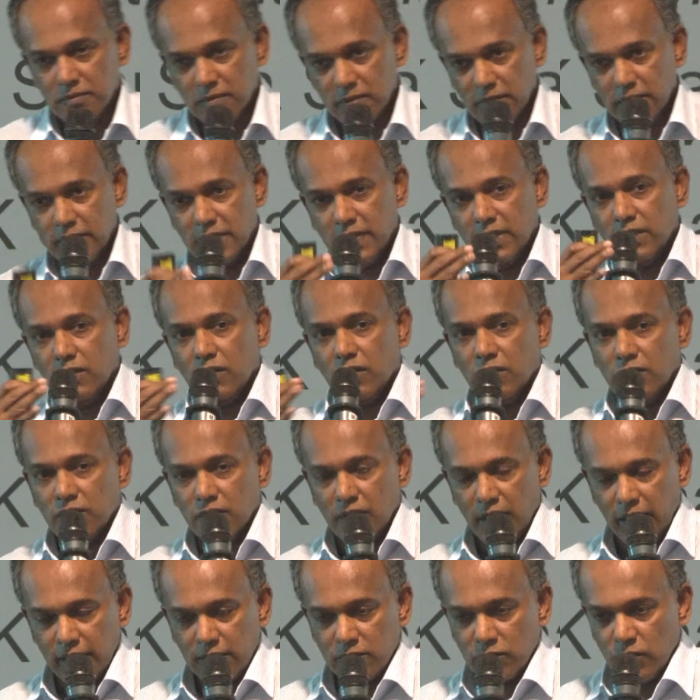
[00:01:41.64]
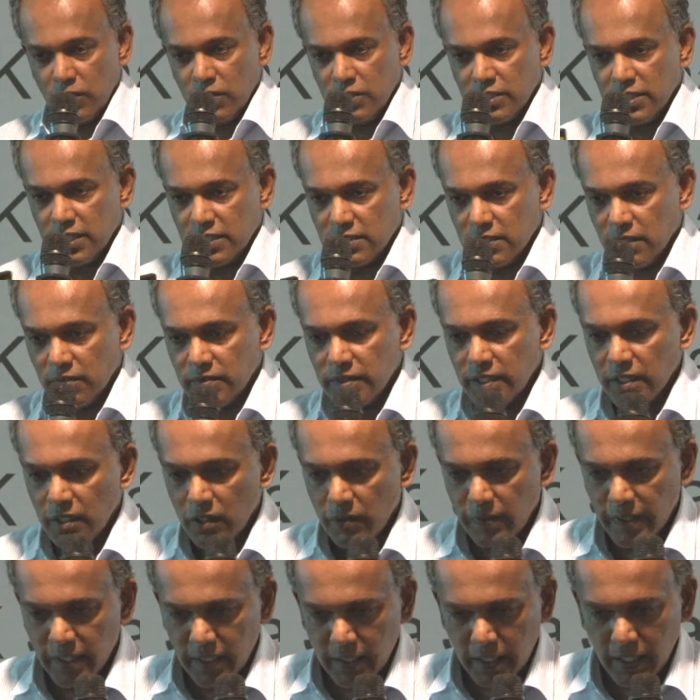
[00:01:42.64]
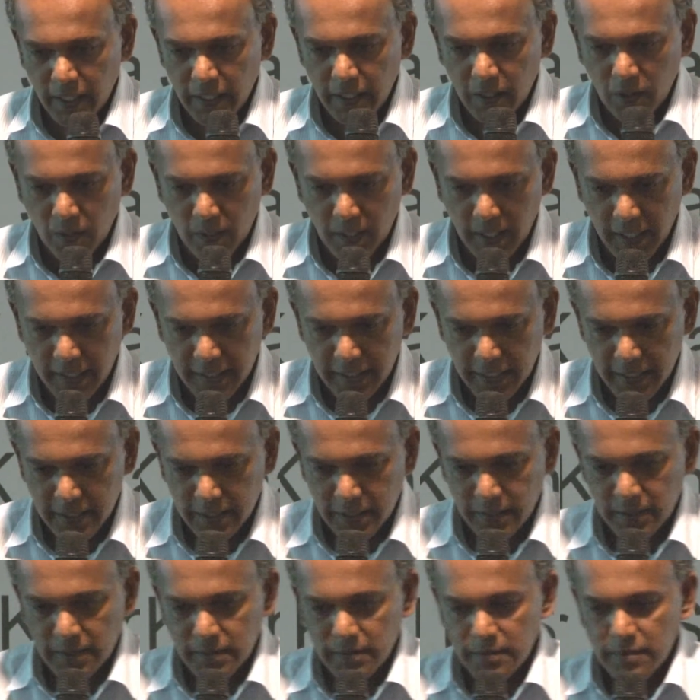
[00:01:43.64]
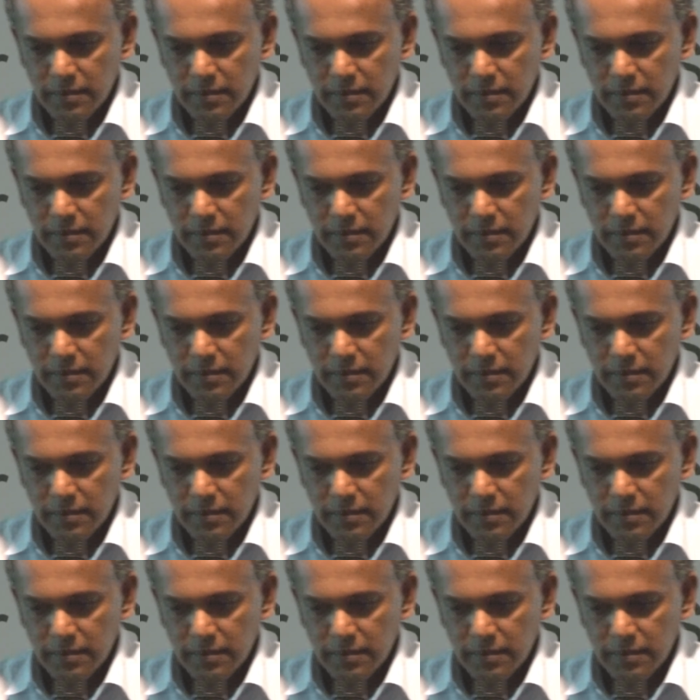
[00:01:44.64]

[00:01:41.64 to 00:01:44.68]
I told you just now, think of any organization.